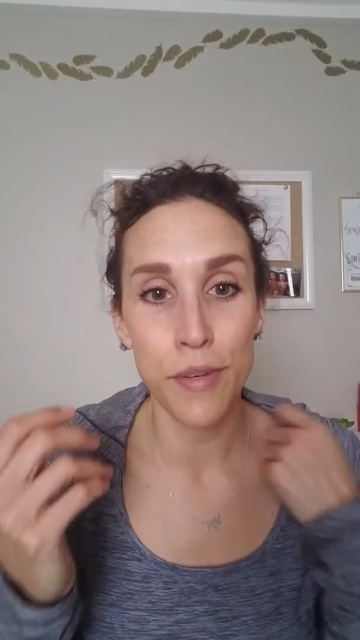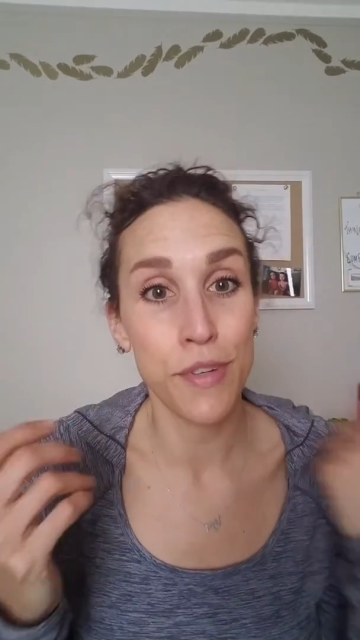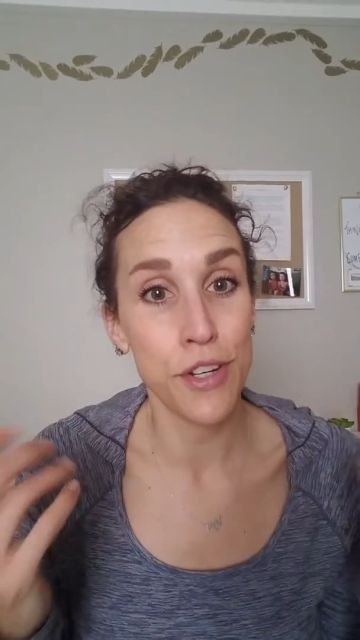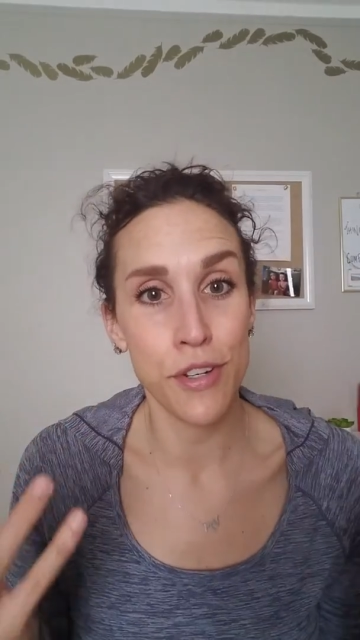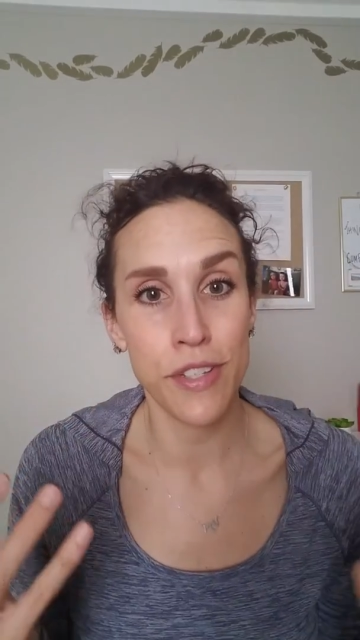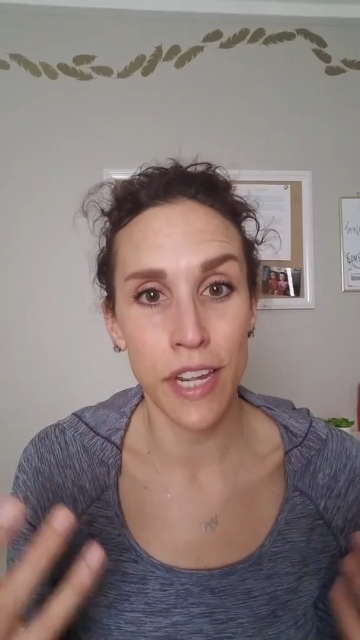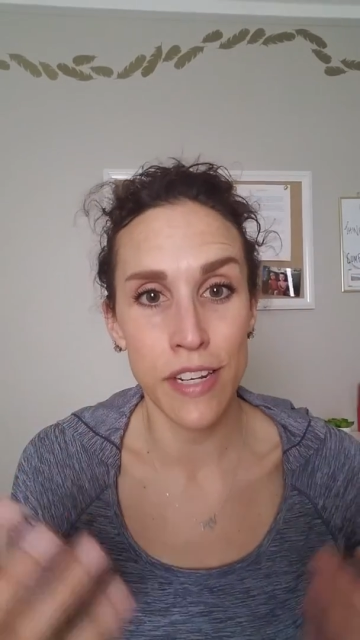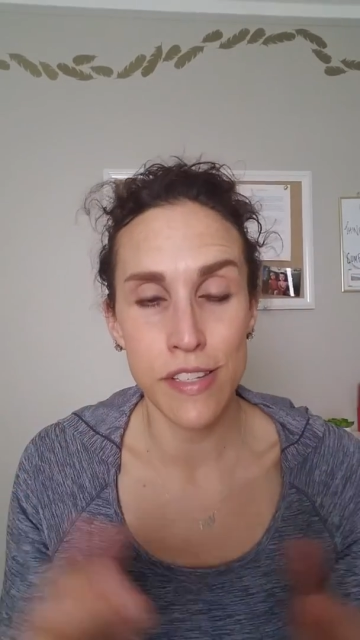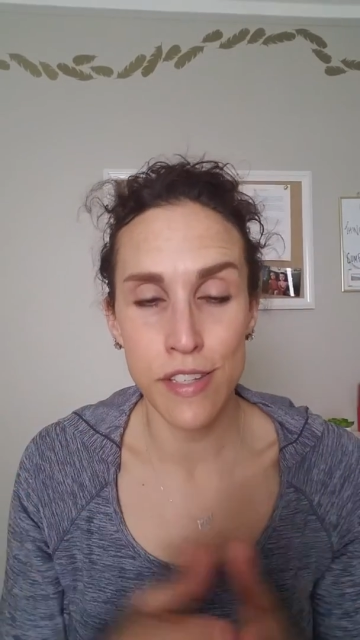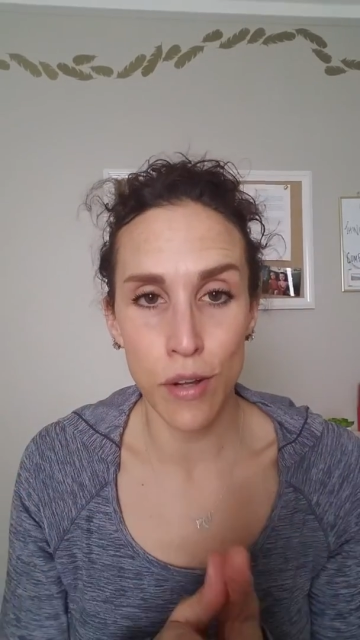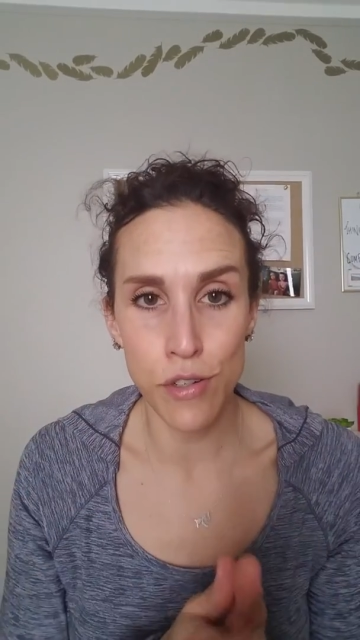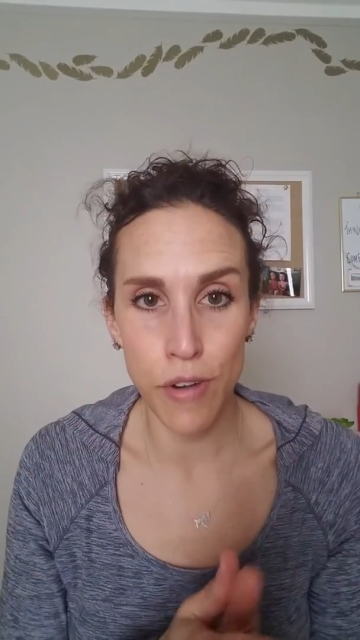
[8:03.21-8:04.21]
when your skin's
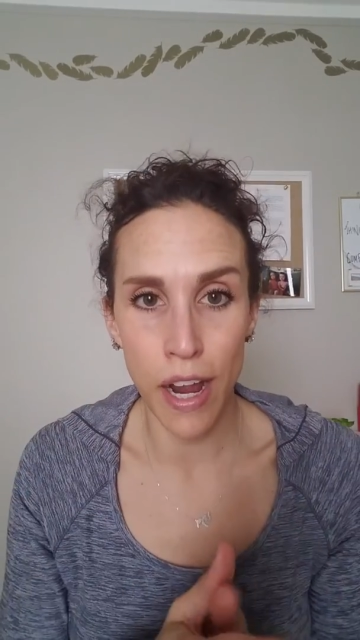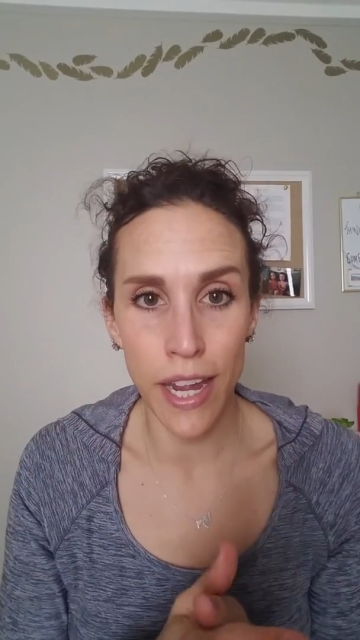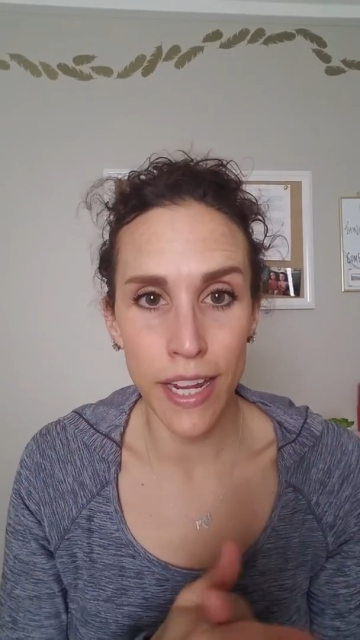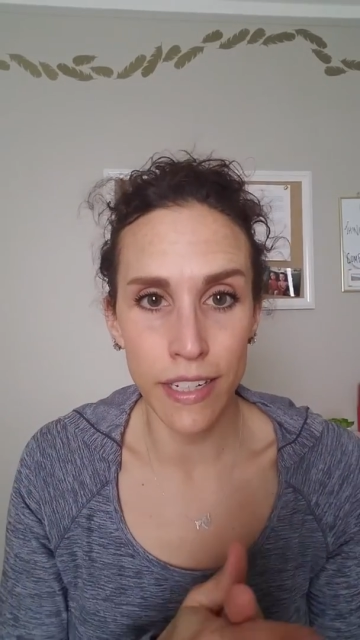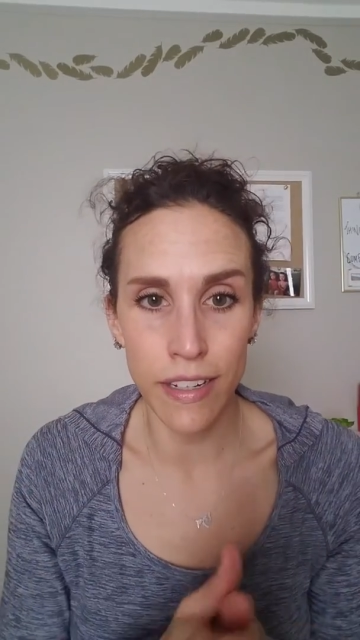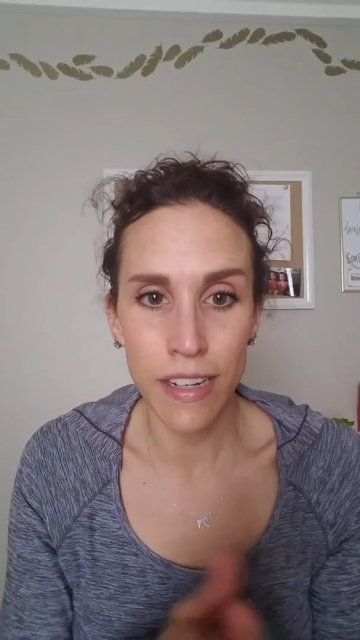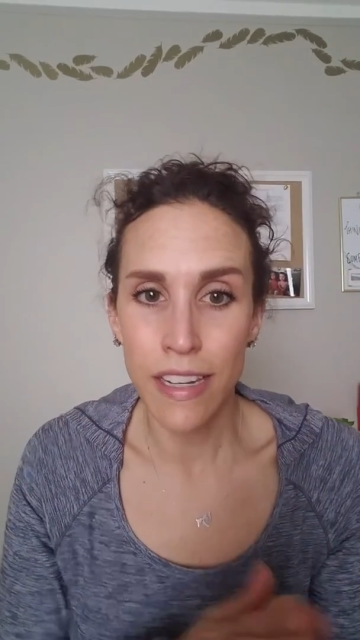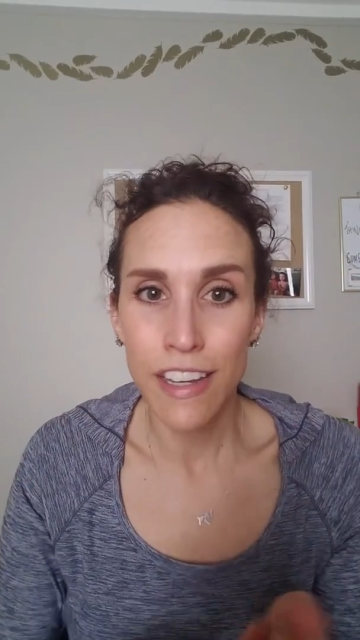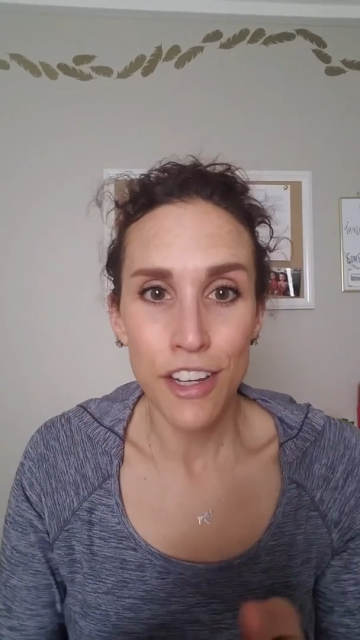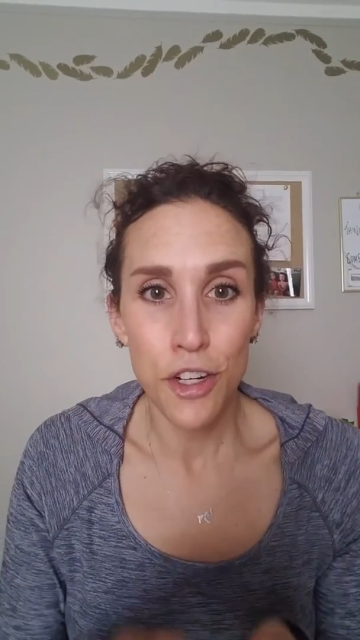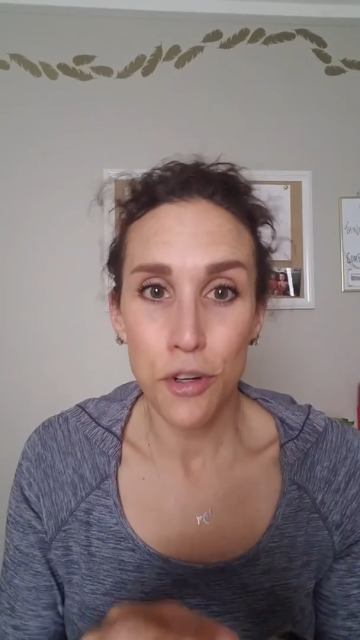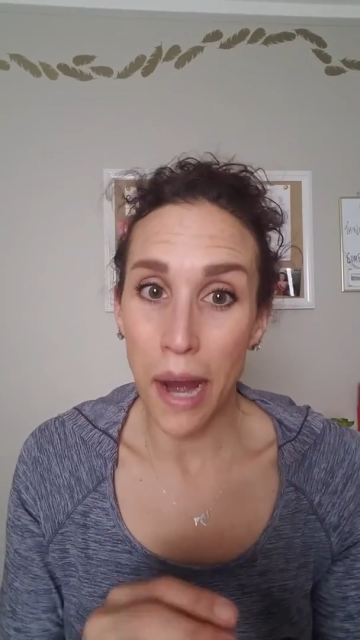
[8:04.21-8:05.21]
so dry and
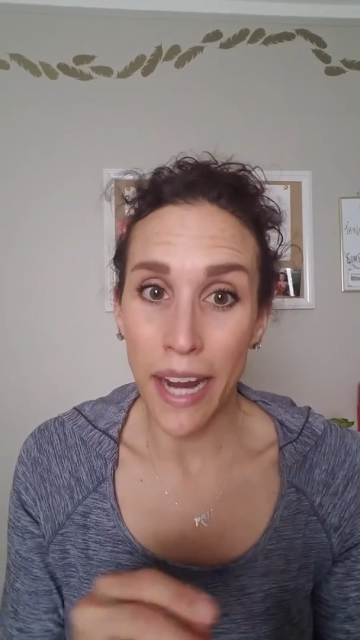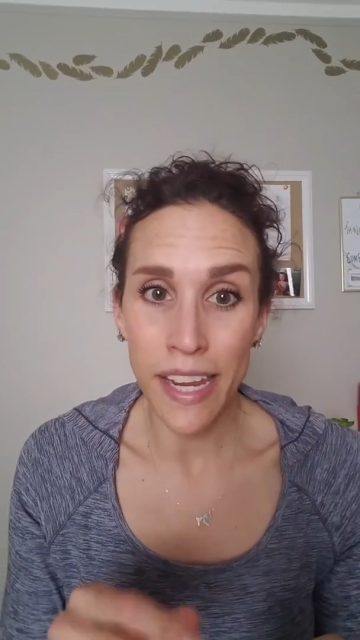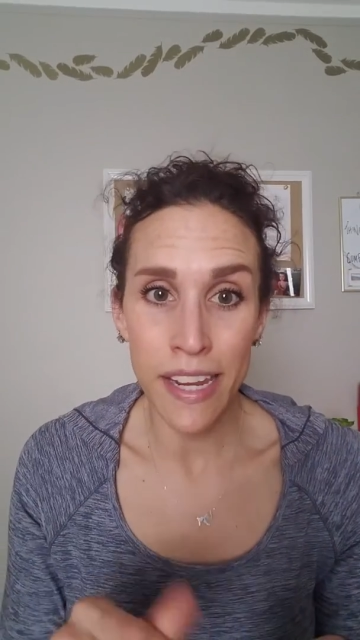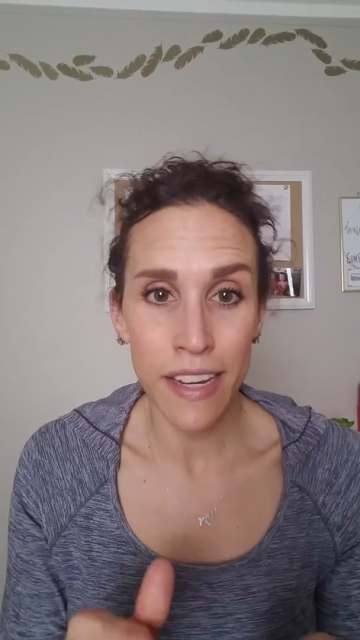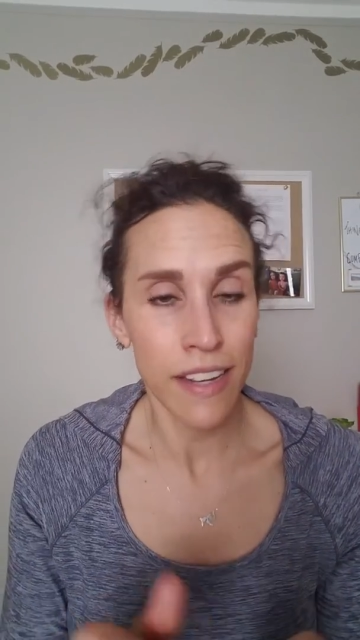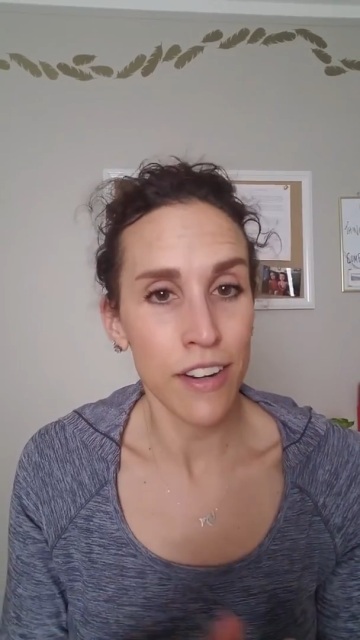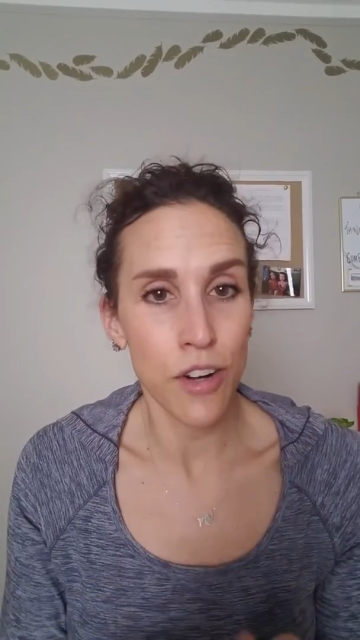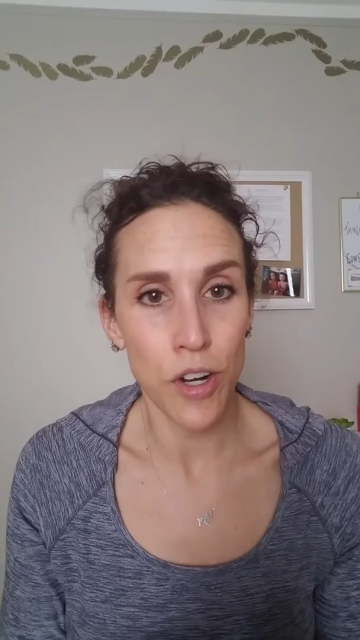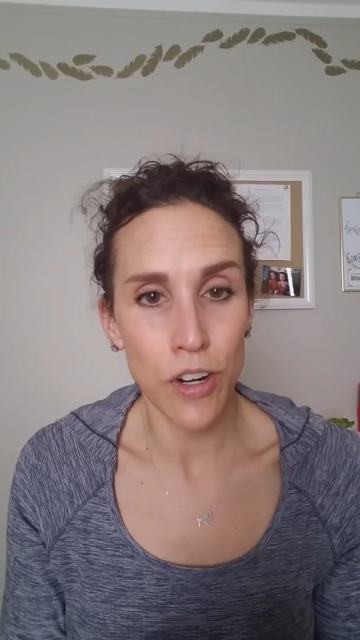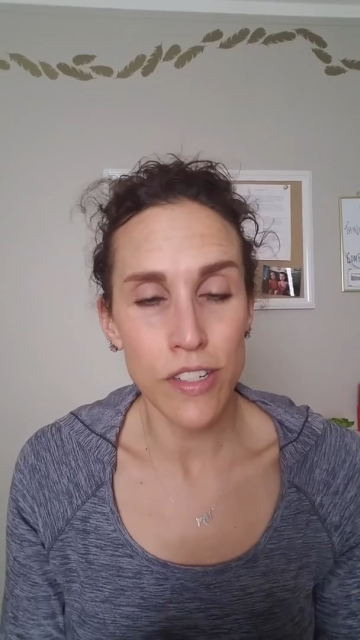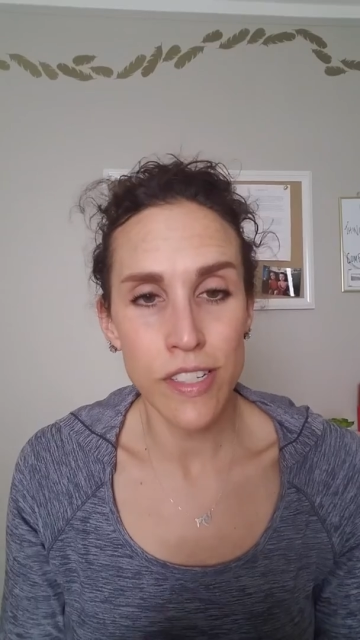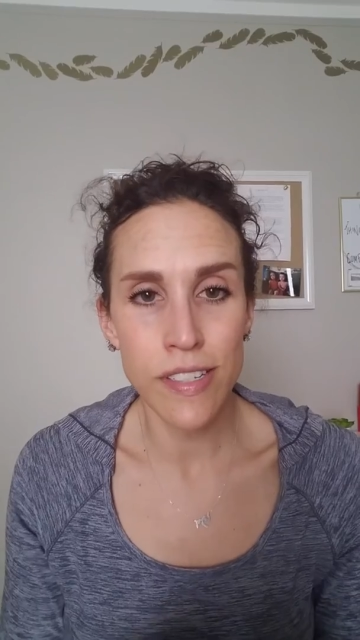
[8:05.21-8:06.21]
cracking and
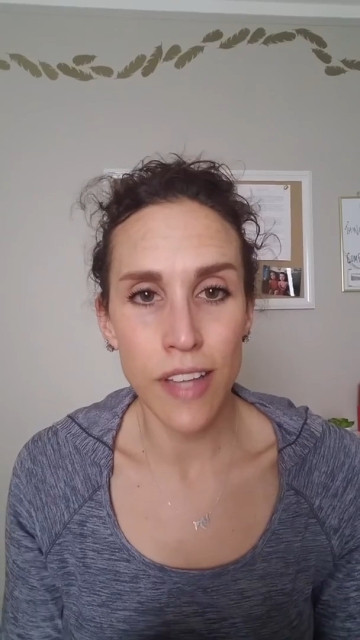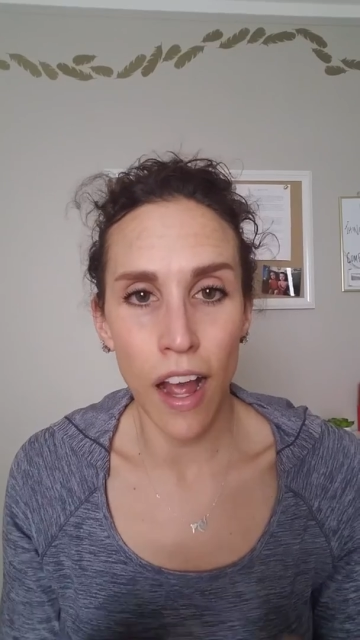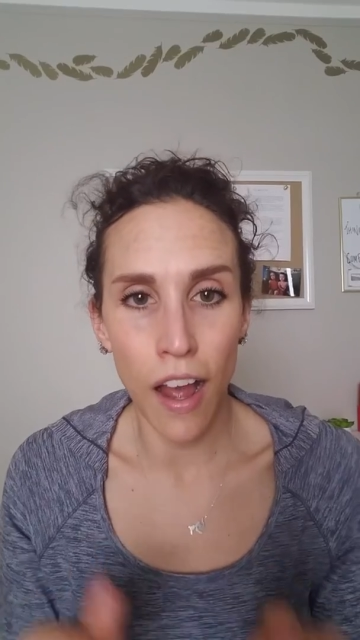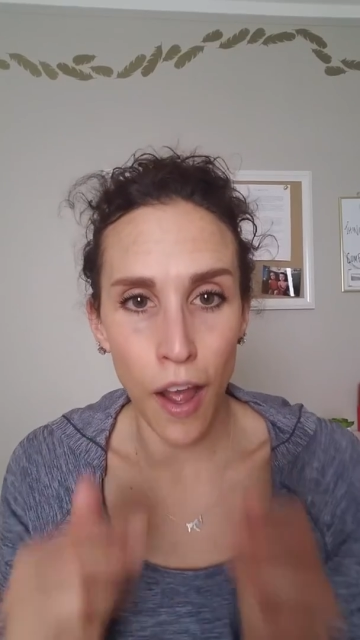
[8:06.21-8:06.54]
hurts.